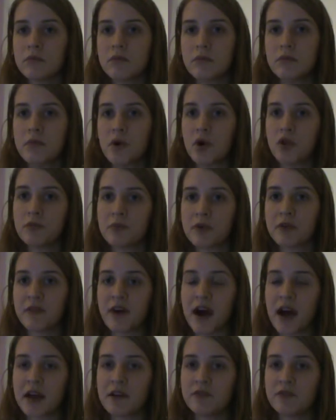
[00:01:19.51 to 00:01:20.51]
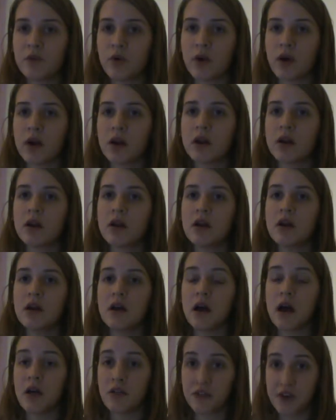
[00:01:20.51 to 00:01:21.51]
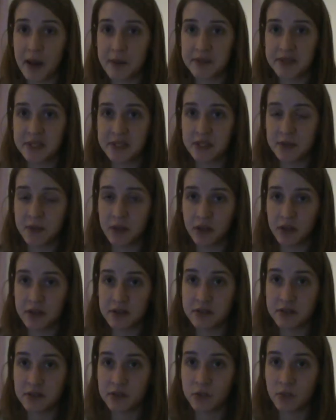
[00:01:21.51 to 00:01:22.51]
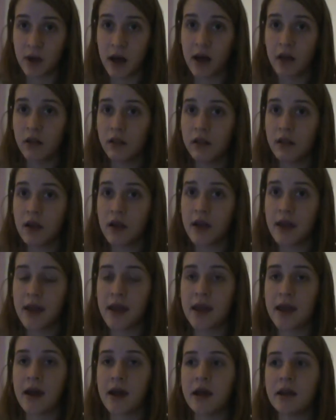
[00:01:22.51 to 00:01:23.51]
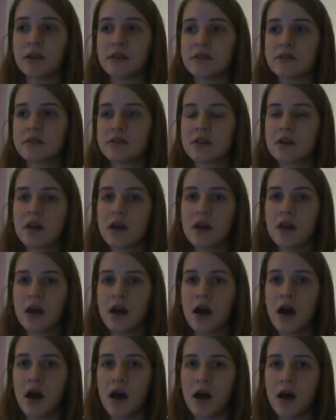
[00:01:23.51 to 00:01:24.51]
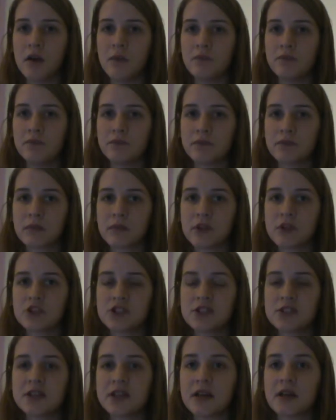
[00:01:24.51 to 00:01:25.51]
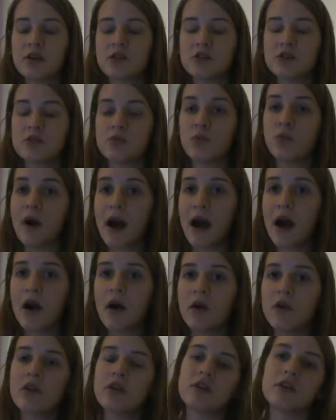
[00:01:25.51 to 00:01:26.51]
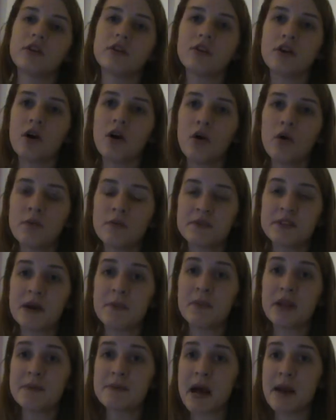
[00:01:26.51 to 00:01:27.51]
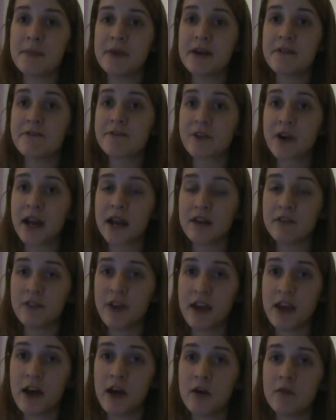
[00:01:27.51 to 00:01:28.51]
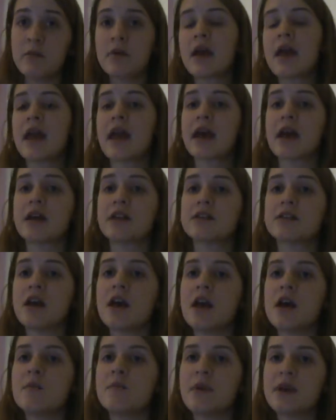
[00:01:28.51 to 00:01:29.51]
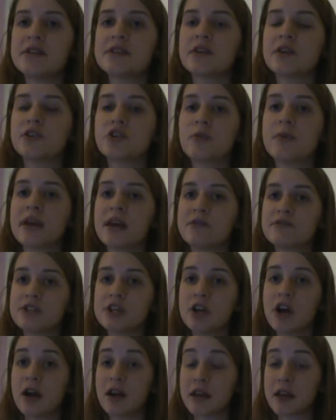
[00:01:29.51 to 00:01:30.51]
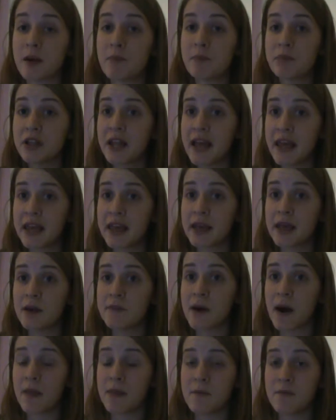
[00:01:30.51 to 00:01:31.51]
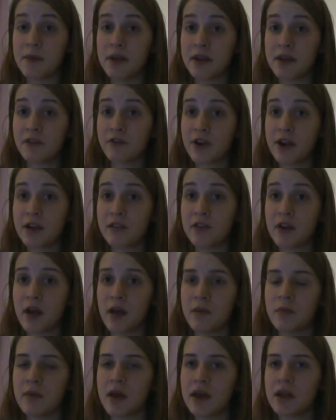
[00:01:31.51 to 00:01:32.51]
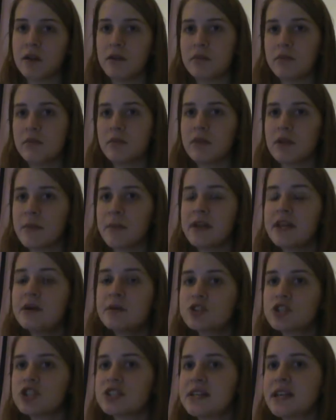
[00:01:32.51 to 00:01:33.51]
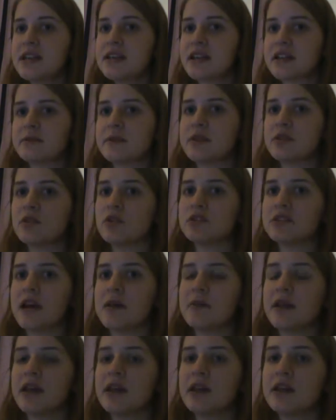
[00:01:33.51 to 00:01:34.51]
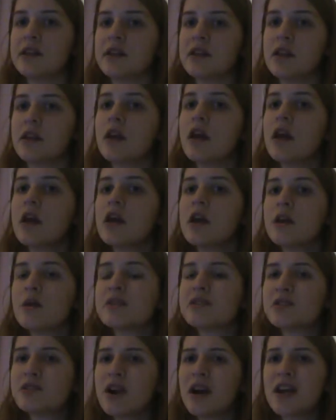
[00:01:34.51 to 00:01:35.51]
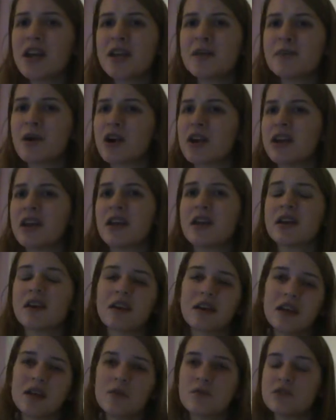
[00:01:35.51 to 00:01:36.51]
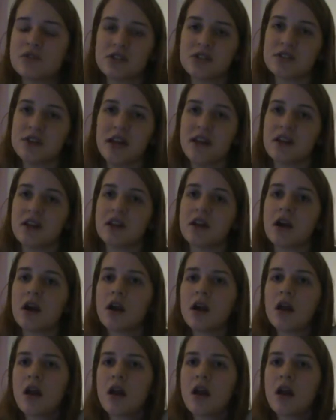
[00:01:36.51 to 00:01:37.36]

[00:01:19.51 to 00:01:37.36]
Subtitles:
Both provide for other types of disabilities as well. And she said, well, you know, somebody might be afraid of him, and basically told me if she got a complaint about them being afraid of him. And I mean, he was just standing next to me this whole time. He wasn't growling, barking, he was just standing there.